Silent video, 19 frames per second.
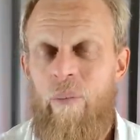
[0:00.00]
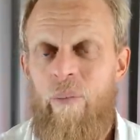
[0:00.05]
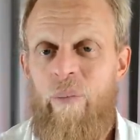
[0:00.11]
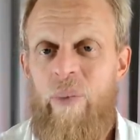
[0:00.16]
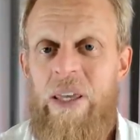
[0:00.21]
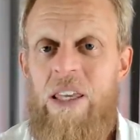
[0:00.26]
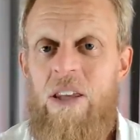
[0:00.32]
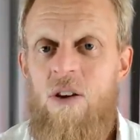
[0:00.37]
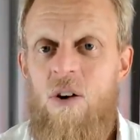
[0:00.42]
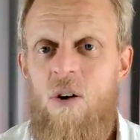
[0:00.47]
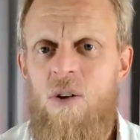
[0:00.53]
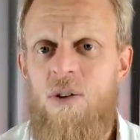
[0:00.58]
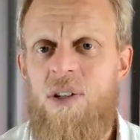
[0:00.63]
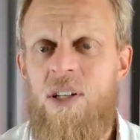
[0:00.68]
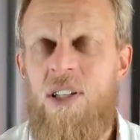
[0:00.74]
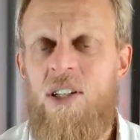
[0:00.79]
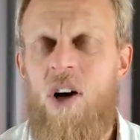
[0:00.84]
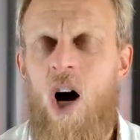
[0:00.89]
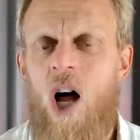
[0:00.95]
be used
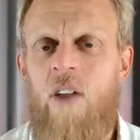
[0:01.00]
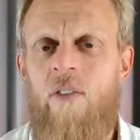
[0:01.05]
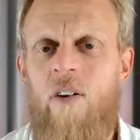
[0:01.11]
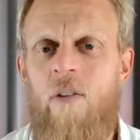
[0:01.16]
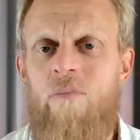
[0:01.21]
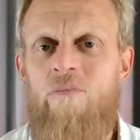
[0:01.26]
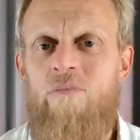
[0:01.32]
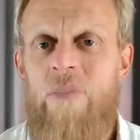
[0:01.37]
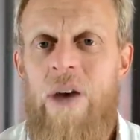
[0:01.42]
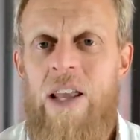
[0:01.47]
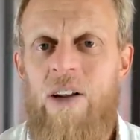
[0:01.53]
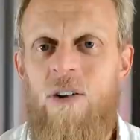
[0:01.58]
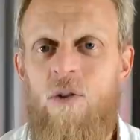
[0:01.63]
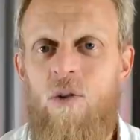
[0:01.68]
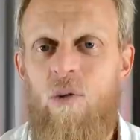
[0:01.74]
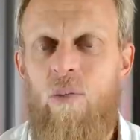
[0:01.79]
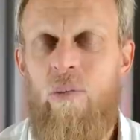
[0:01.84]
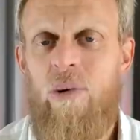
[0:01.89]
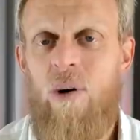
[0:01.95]
as kind of a
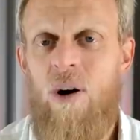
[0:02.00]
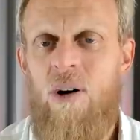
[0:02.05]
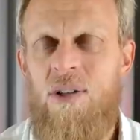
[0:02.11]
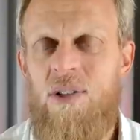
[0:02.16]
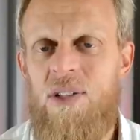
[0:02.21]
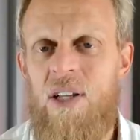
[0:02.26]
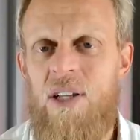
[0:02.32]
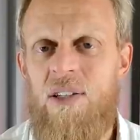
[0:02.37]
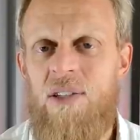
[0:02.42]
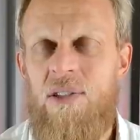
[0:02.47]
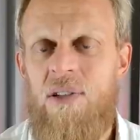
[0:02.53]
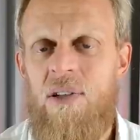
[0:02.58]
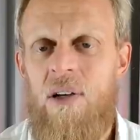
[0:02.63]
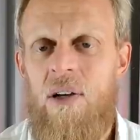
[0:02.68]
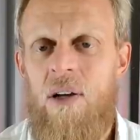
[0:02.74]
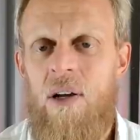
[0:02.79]
medical process.